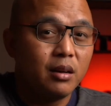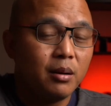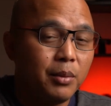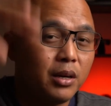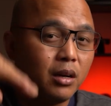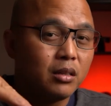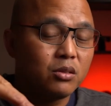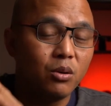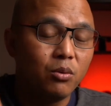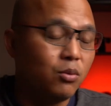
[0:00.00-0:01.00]
because
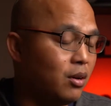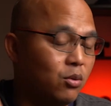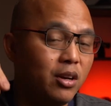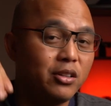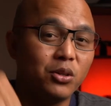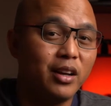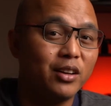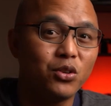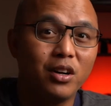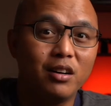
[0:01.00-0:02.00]
once you get
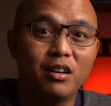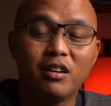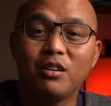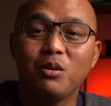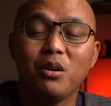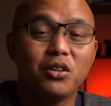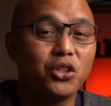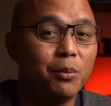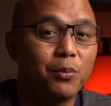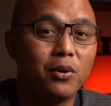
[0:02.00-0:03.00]
to the
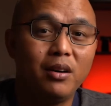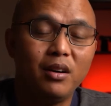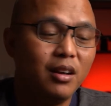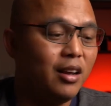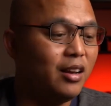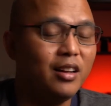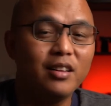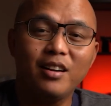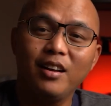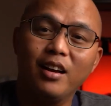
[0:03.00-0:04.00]
shipper and then
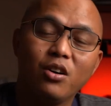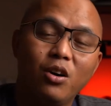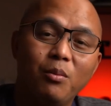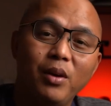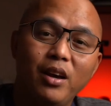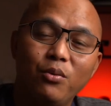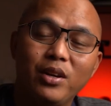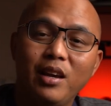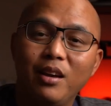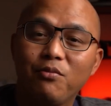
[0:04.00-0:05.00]
they're like, oh man, we
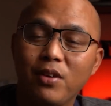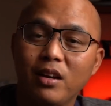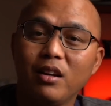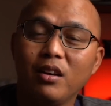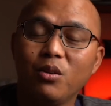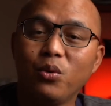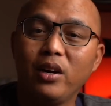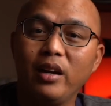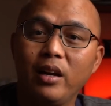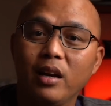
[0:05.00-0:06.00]
can't fit, we're
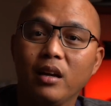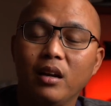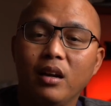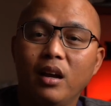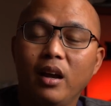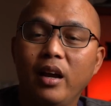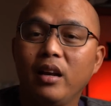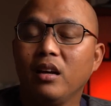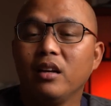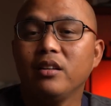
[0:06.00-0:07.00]
hitting, and
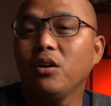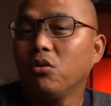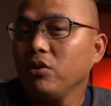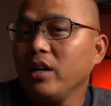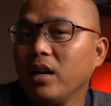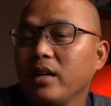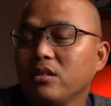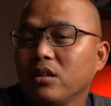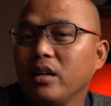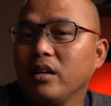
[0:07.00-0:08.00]
they don't realize
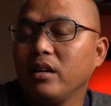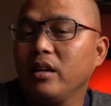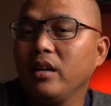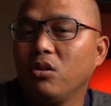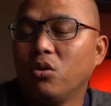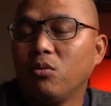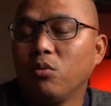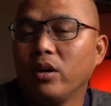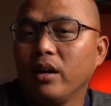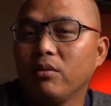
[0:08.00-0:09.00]
that they're gonna hit or
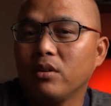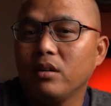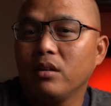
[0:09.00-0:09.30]
whatever,